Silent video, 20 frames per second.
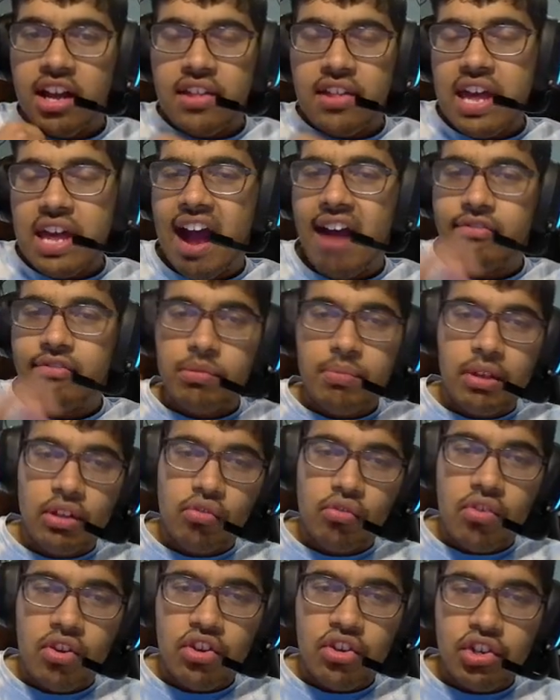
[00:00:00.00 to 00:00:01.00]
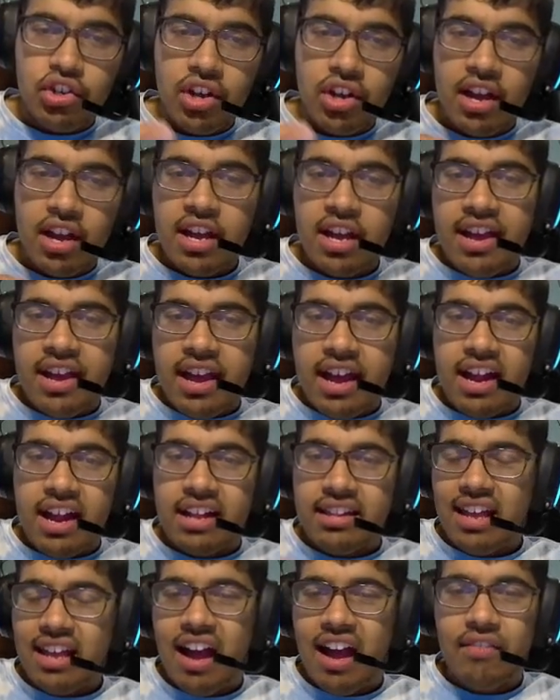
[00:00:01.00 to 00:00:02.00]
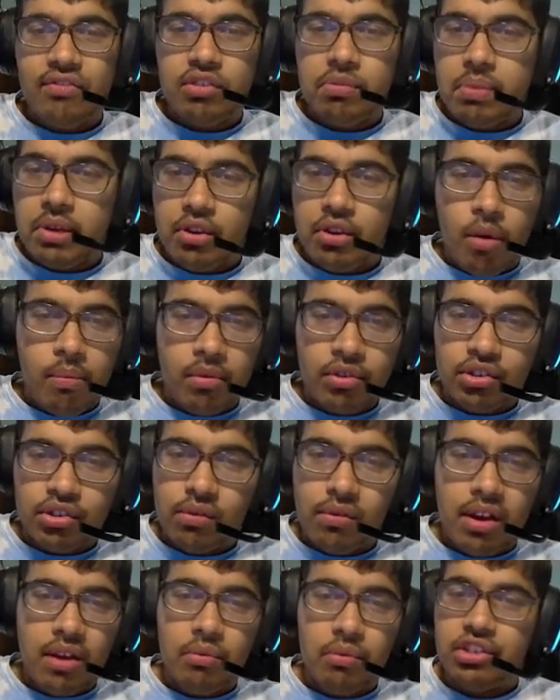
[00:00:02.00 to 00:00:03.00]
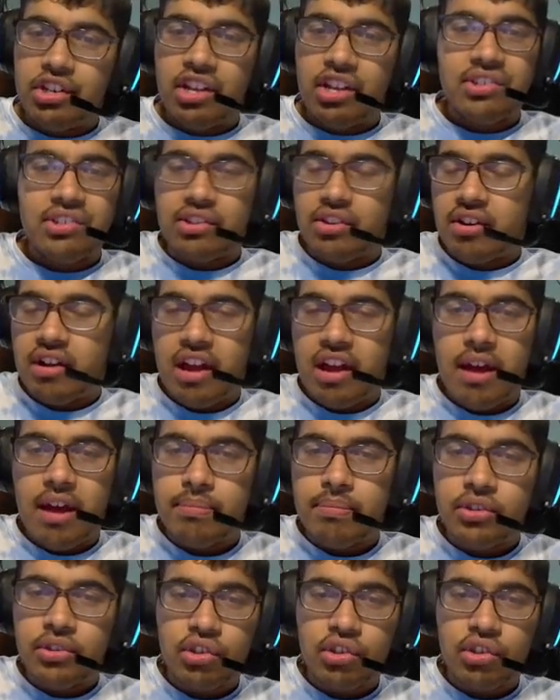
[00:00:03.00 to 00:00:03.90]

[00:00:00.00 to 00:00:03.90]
They have to beat Tunisia and they have to beat Comoros away, which isn't going to happen.